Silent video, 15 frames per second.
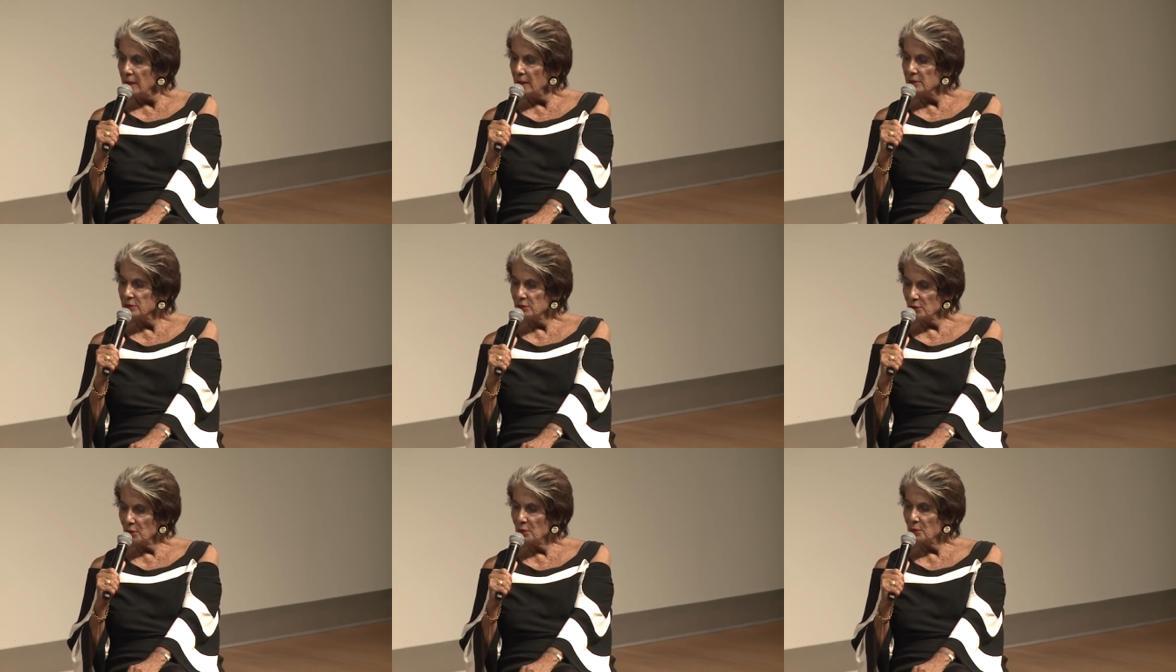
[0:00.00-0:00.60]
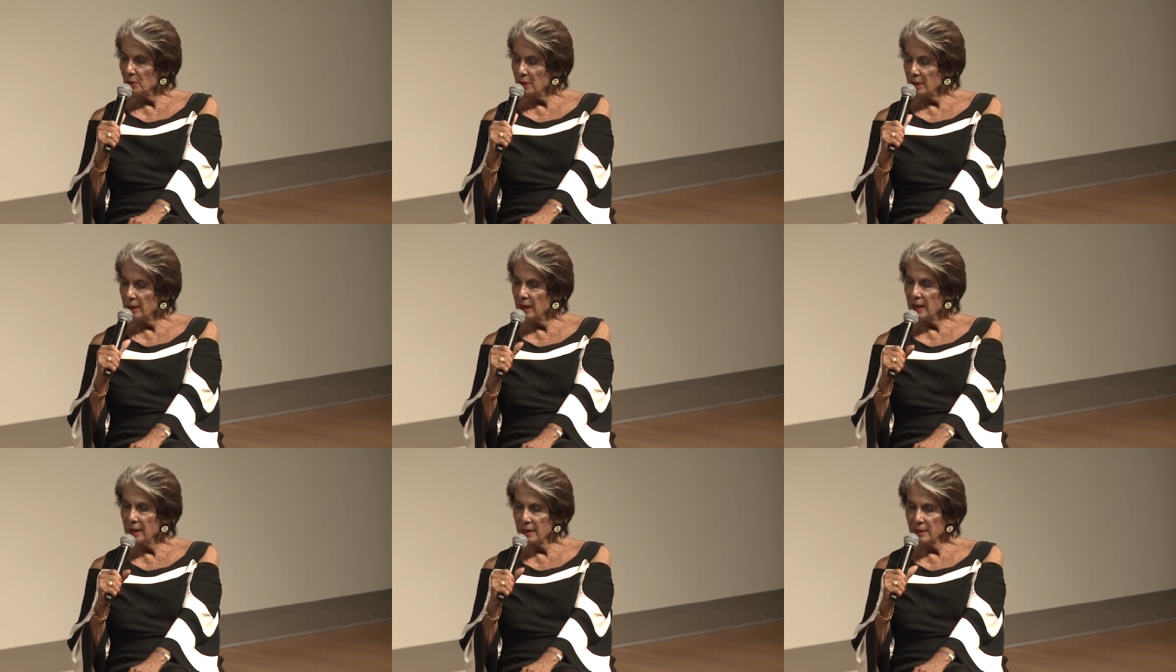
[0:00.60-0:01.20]
So
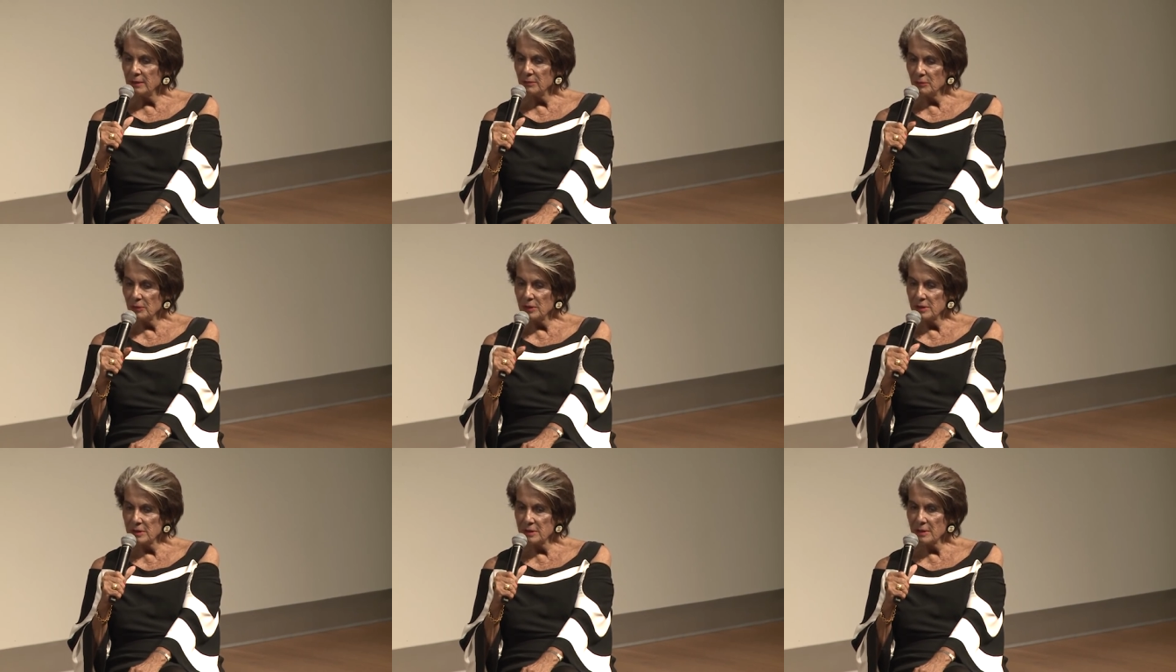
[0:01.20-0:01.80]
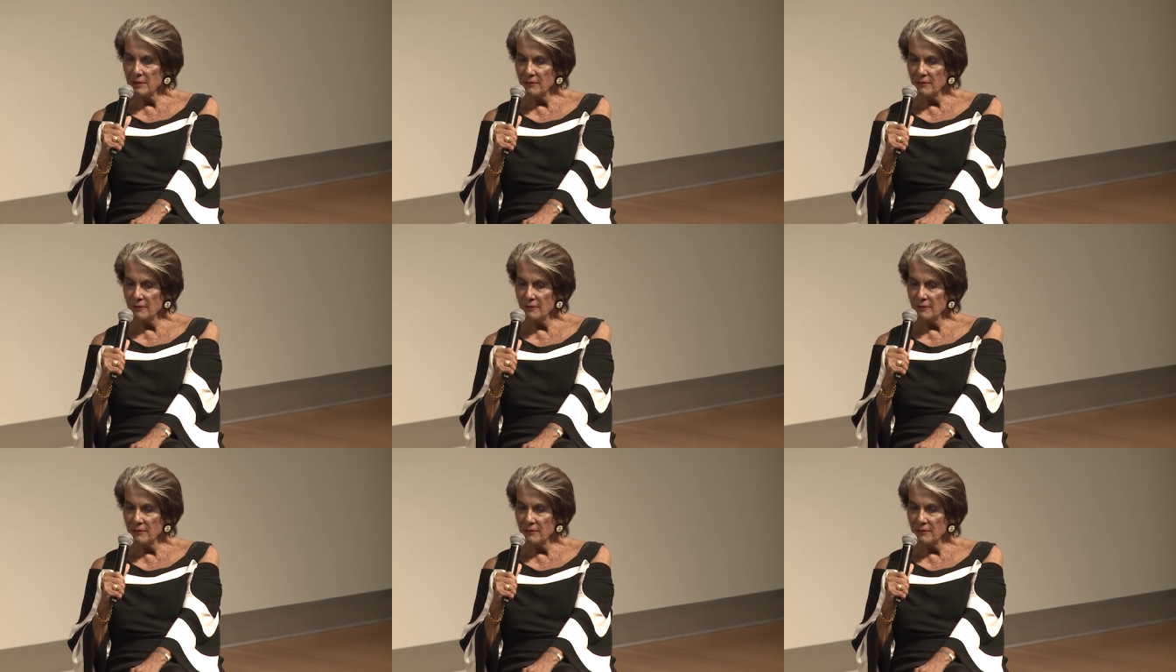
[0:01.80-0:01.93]
again, it was a